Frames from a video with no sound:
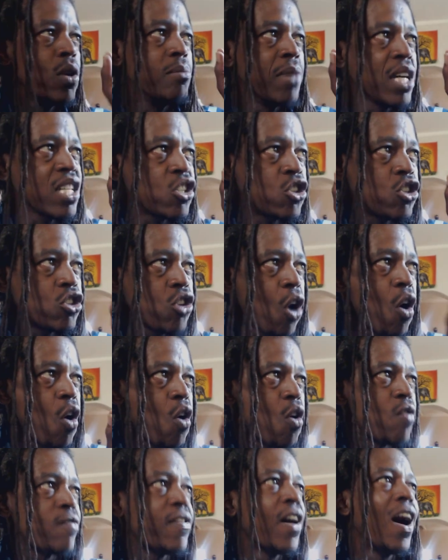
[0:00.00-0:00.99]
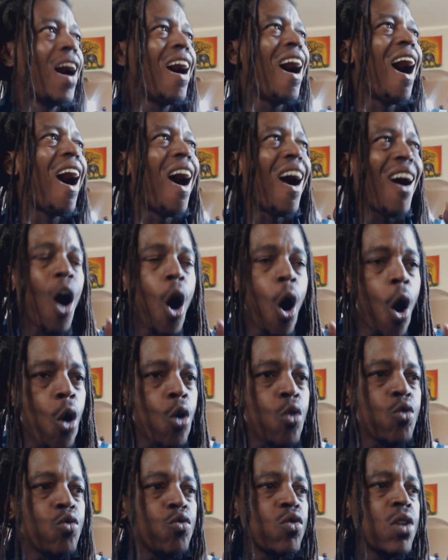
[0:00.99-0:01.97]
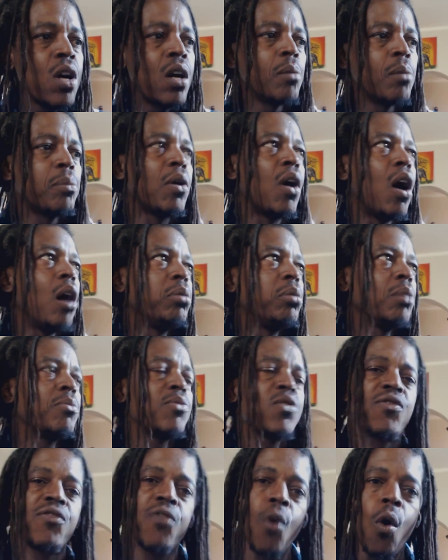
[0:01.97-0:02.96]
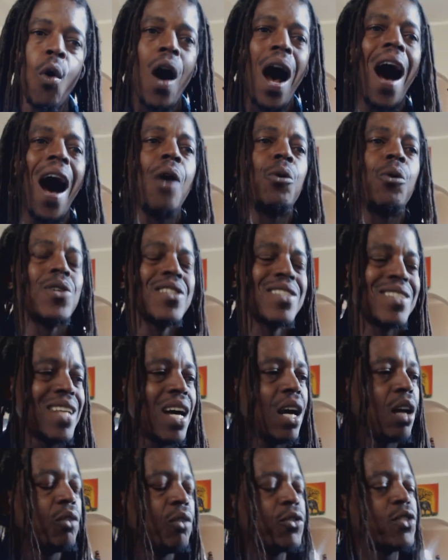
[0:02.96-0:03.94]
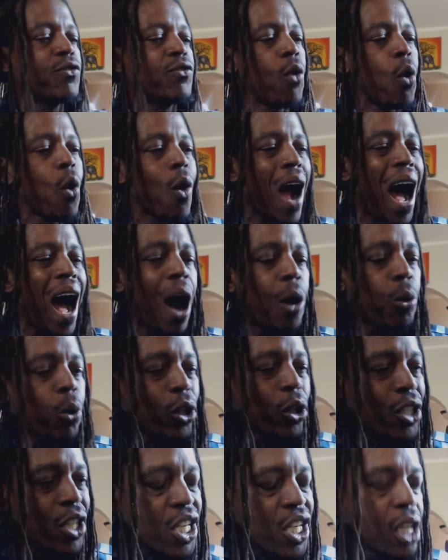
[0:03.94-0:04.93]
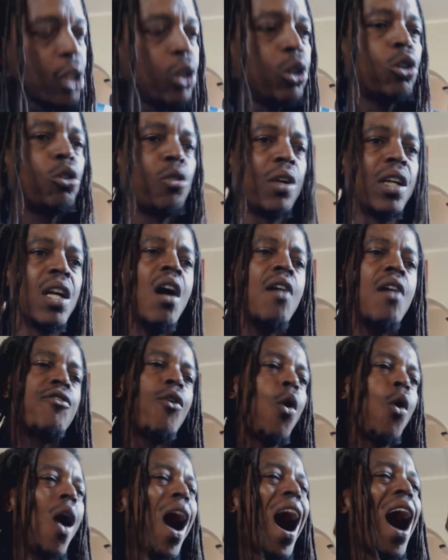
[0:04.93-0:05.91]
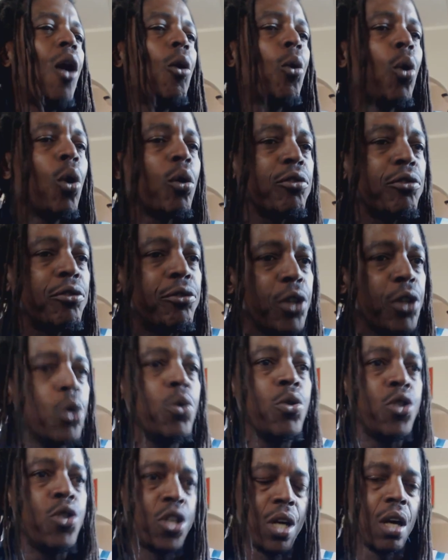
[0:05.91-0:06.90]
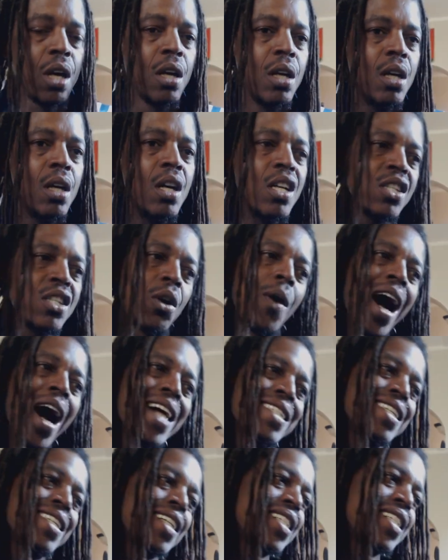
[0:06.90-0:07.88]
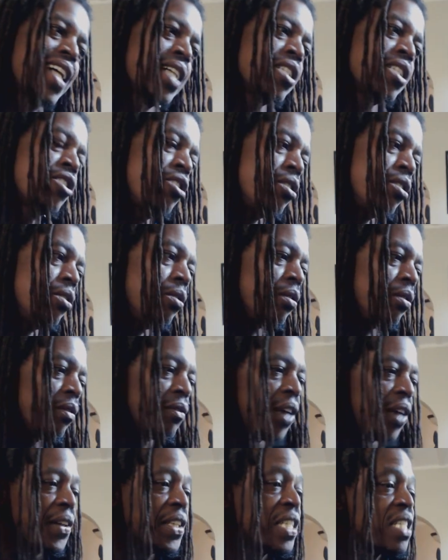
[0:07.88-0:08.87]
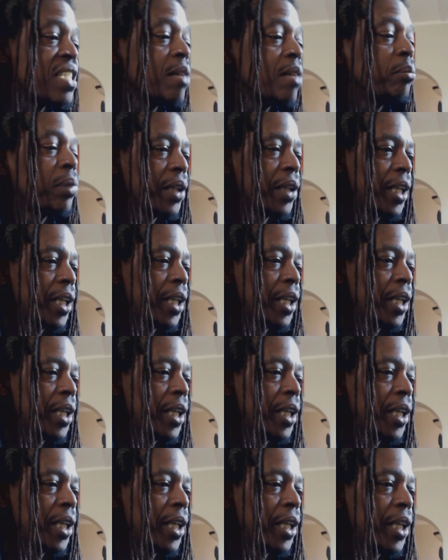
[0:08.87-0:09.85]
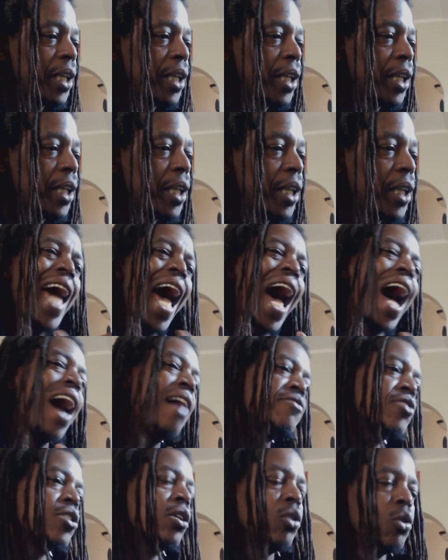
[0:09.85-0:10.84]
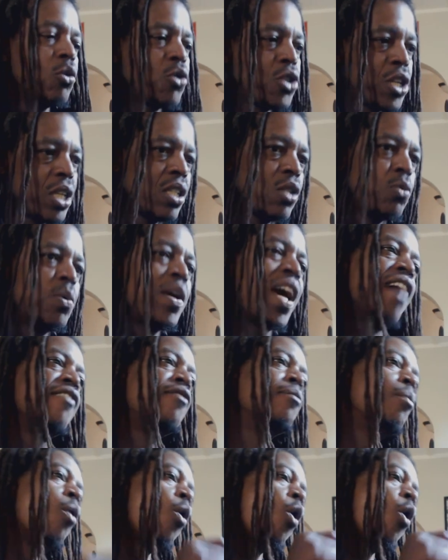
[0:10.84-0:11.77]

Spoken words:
We must solve our own problems for ourselves, for our children, for our future. So I suggest to you, very simply, that we have solutions, we have